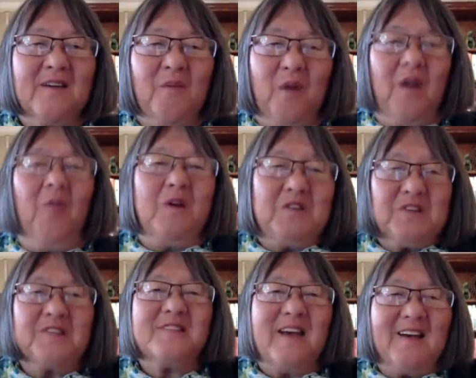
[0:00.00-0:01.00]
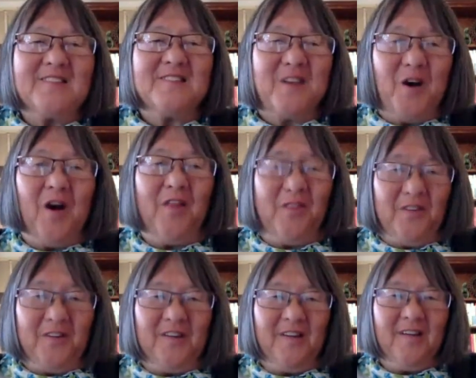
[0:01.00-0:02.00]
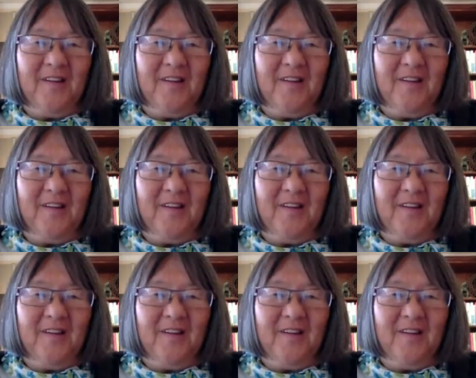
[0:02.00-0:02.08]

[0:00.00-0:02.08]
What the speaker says: Why don't we just ask the author?